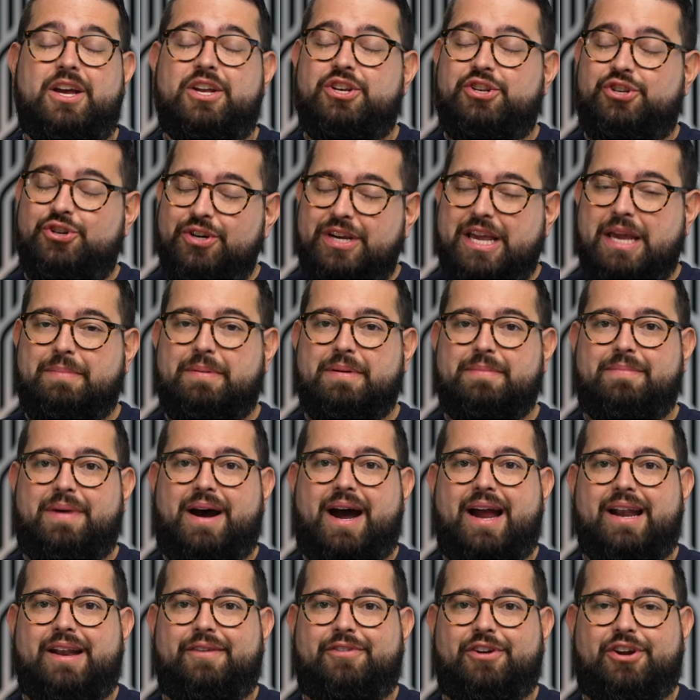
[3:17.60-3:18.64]
Do keep in
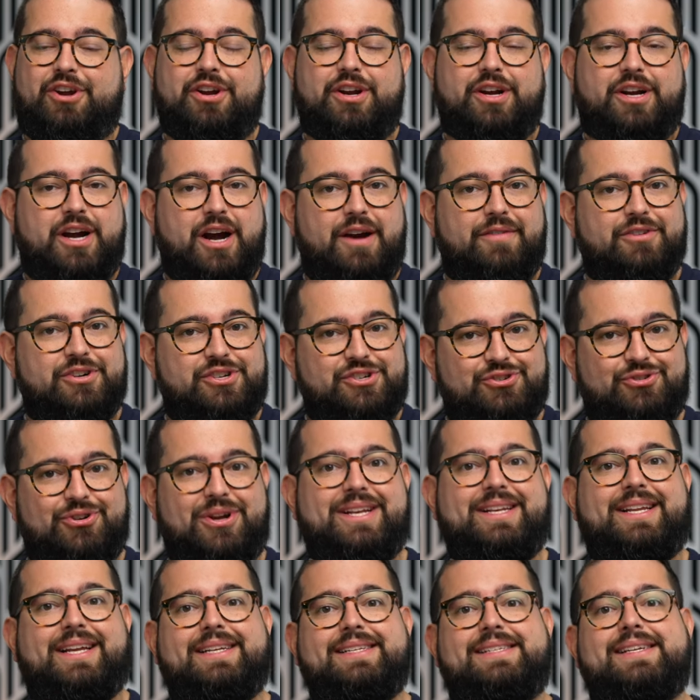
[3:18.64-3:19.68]
mind, if you're going to cover
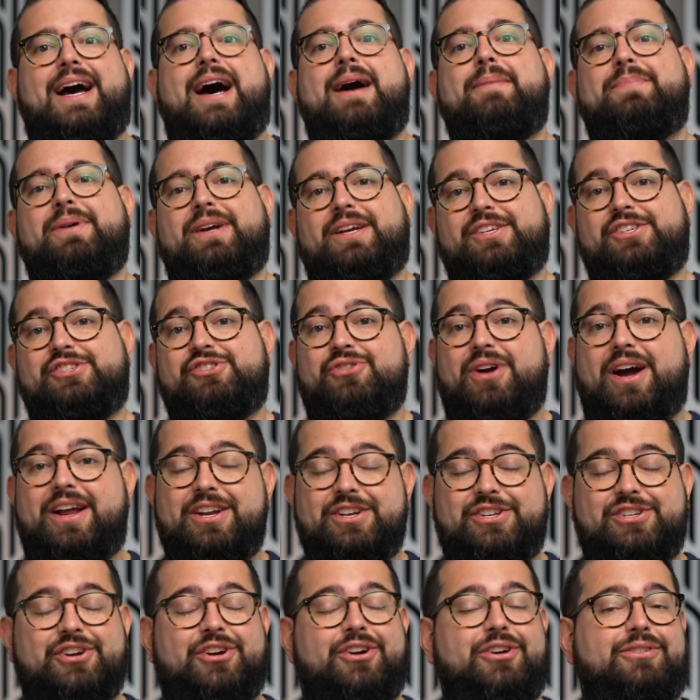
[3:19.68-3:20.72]
trending topics, try
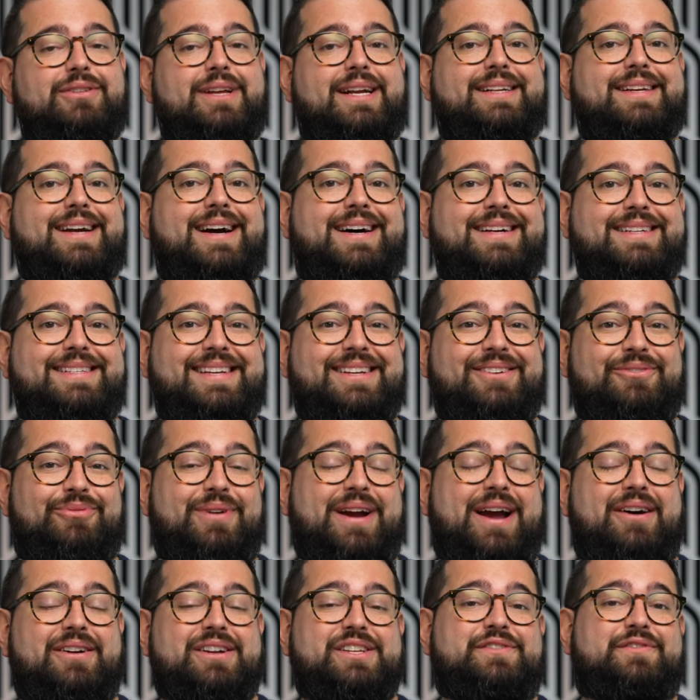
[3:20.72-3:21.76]
to turn that content
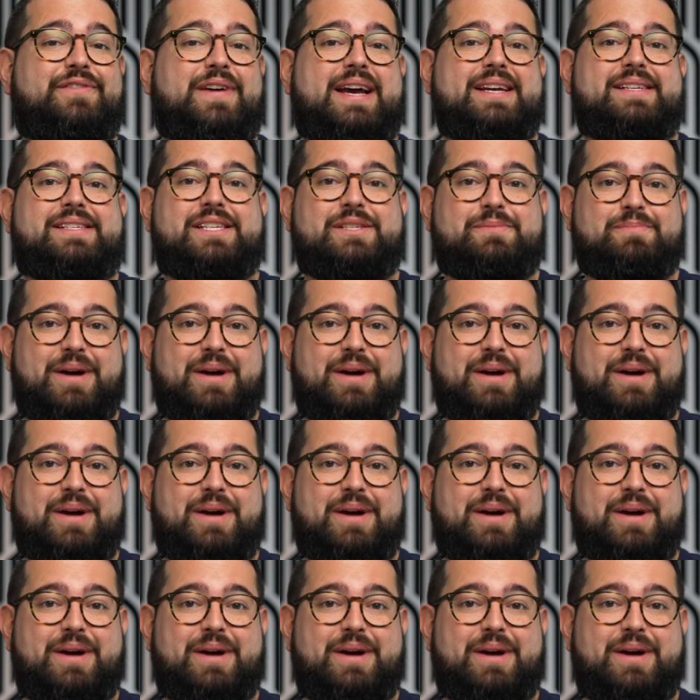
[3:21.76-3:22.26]
around as fast as